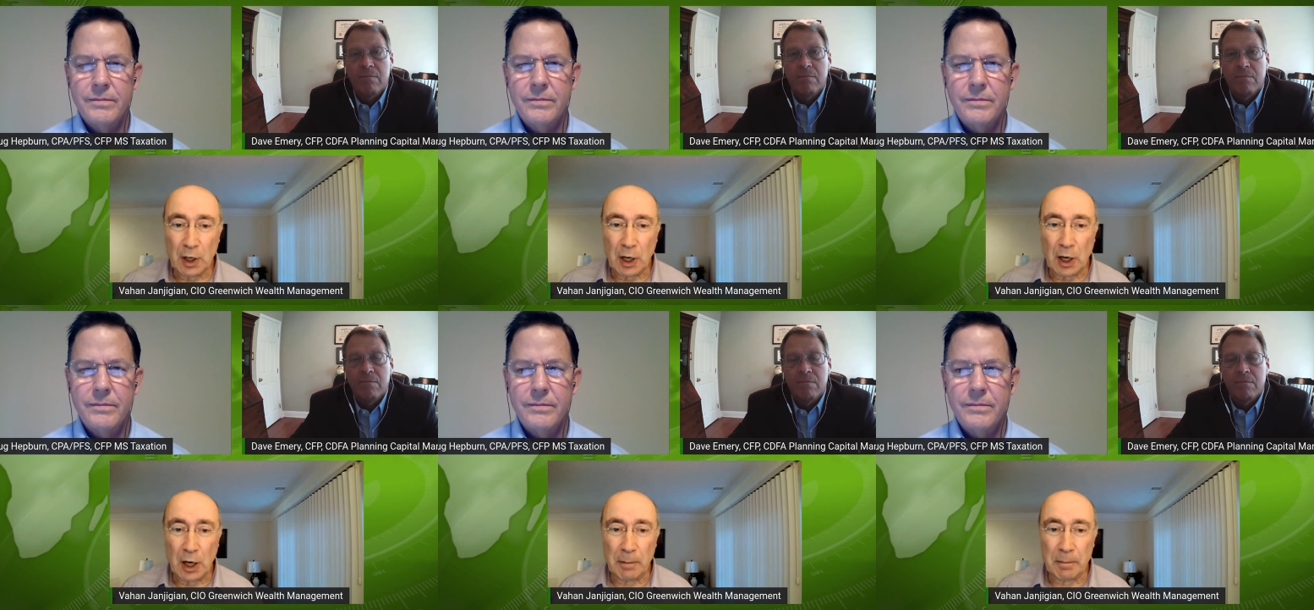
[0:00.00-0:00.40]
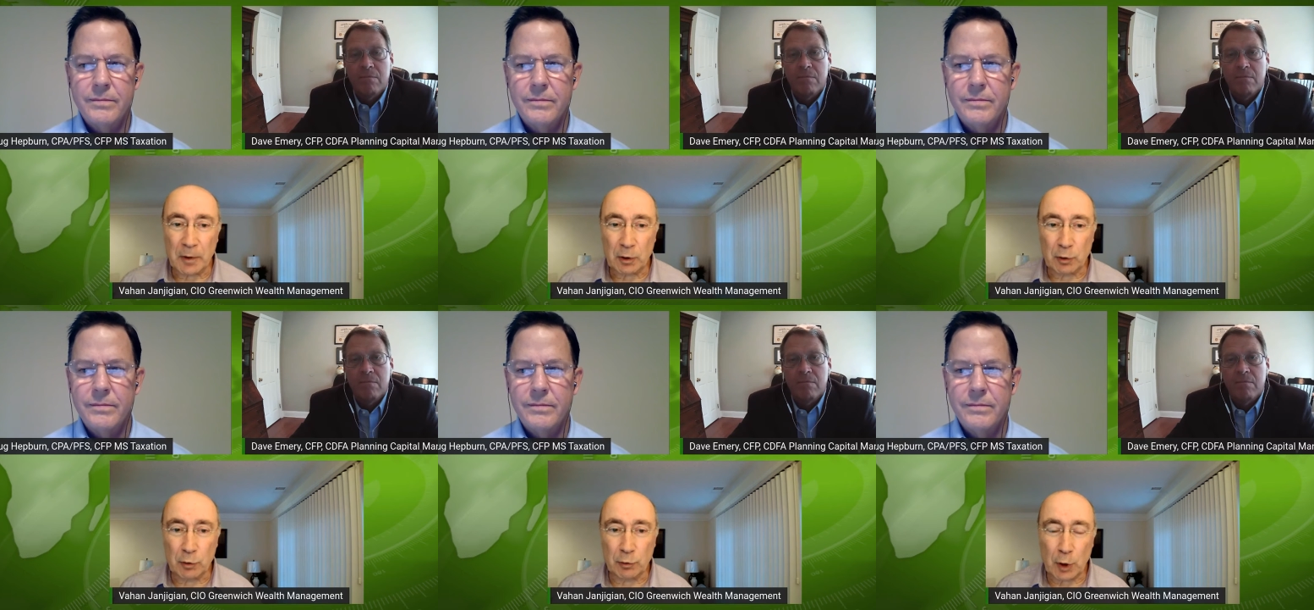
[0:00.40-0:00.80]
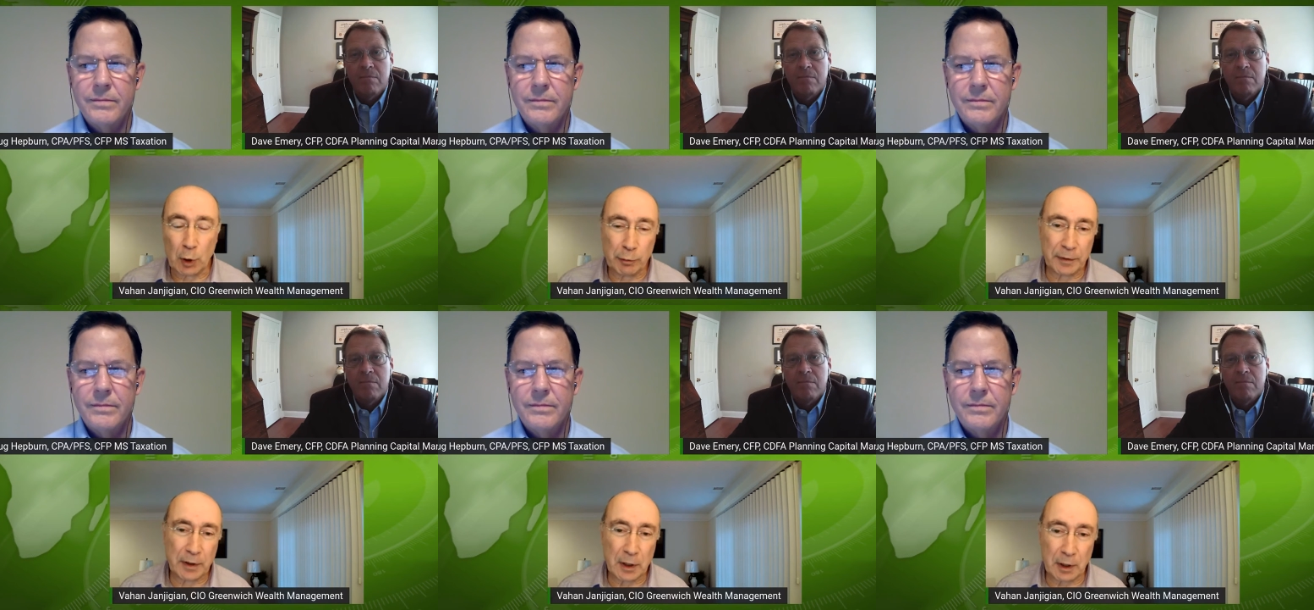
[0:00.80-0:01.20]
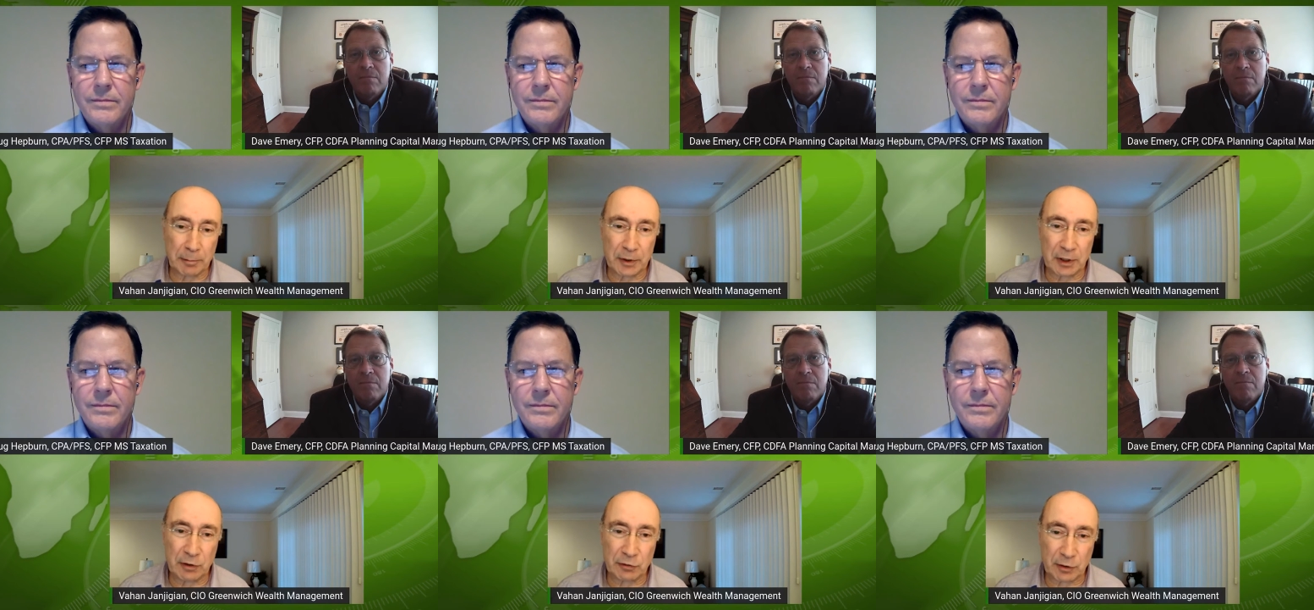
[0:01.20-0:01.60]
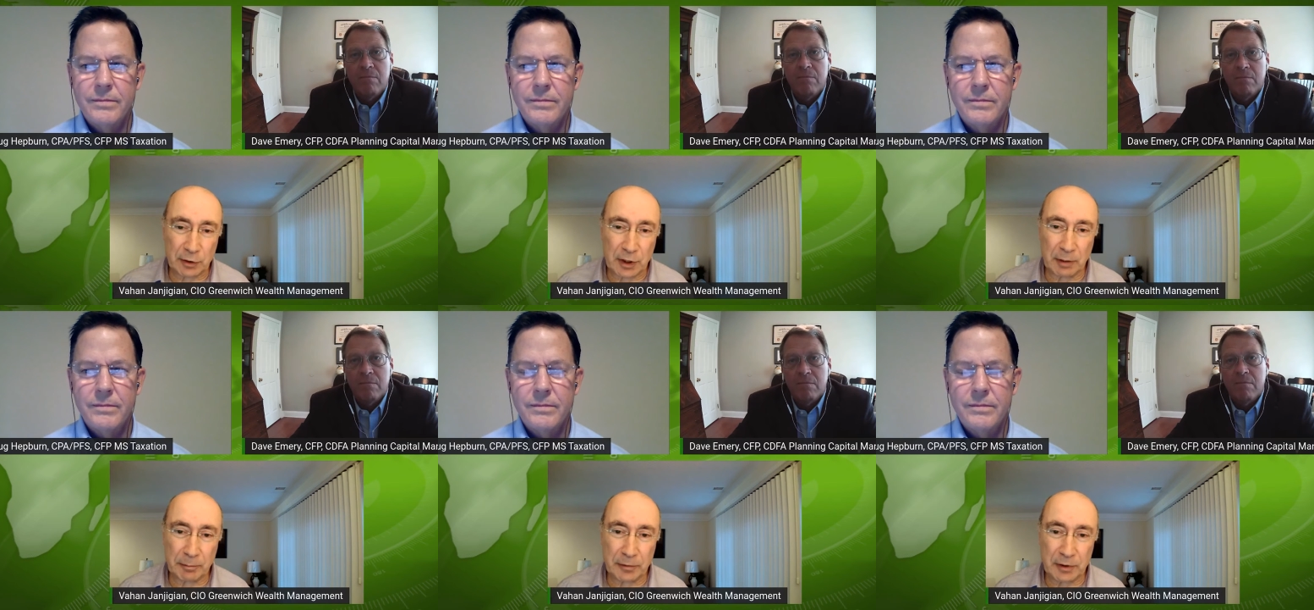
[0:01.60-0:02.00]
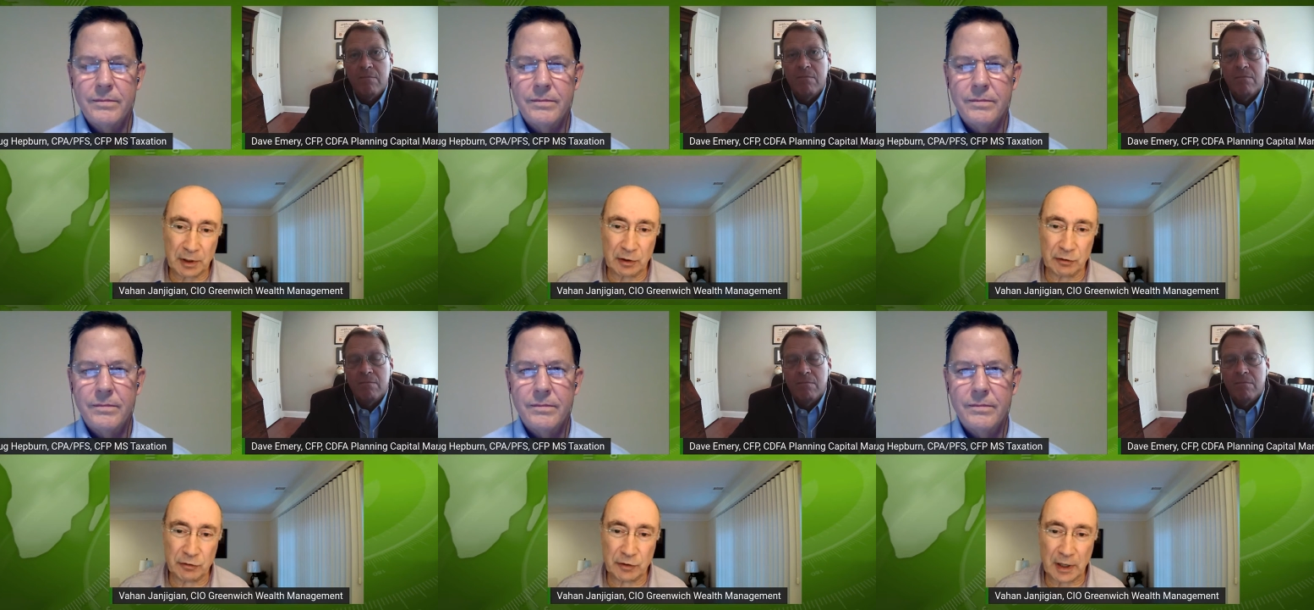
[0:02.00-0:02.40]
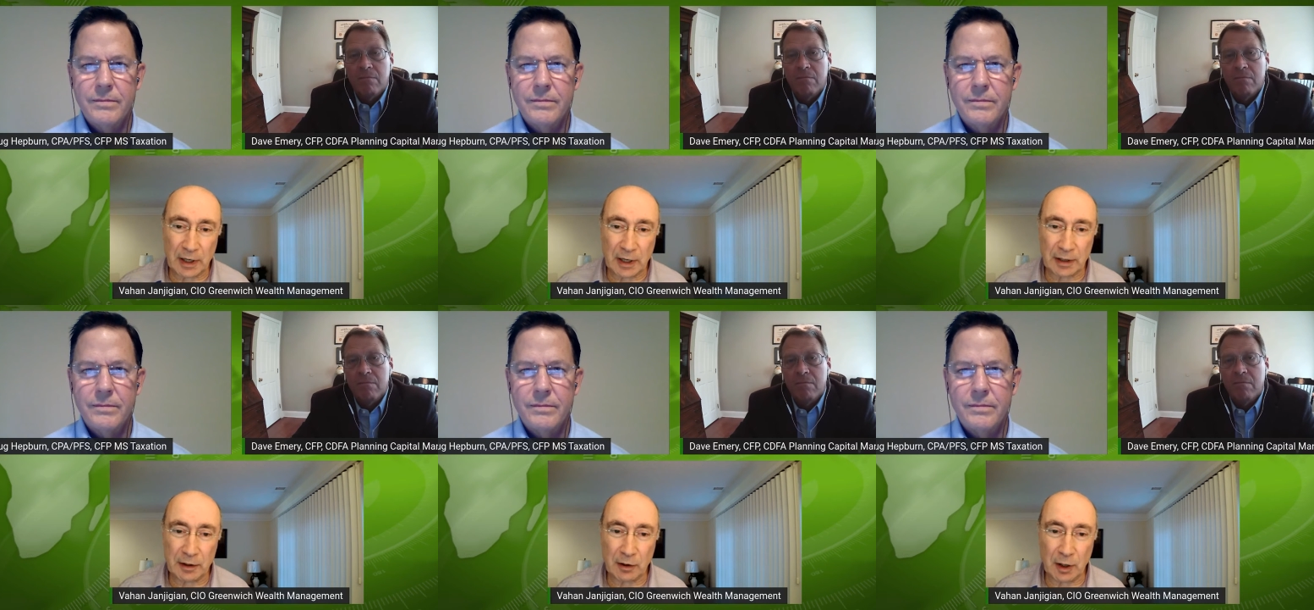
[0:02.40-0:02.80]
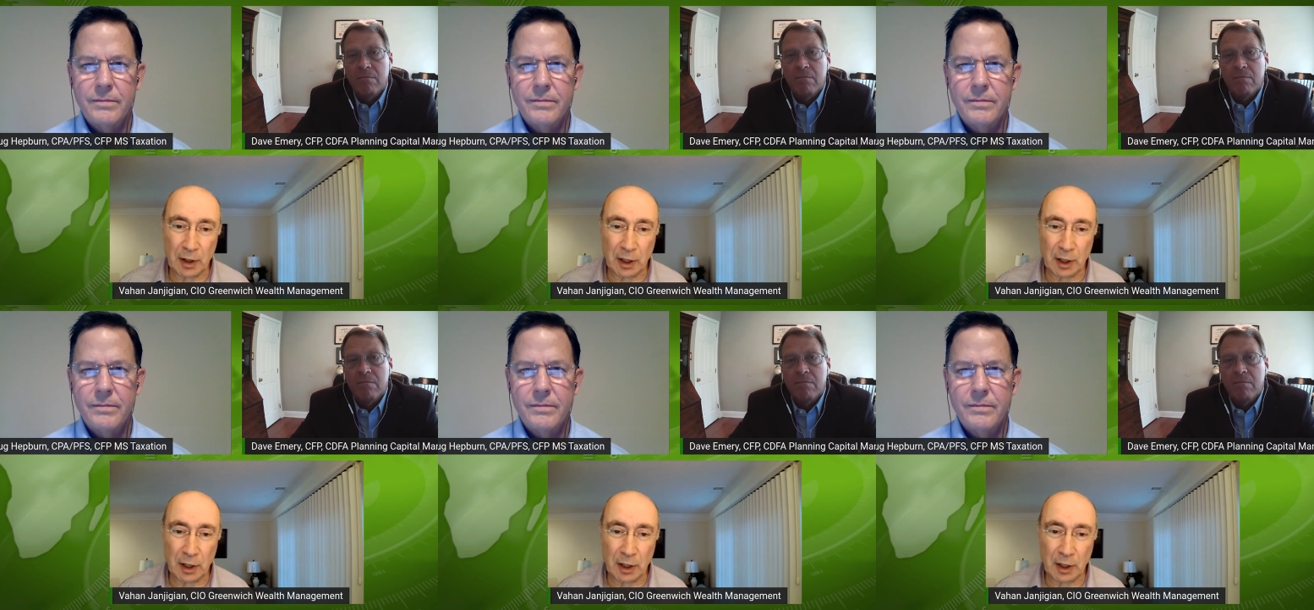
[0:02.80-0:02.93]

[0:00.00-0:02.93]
Speaker 1: um, growth companies are companies that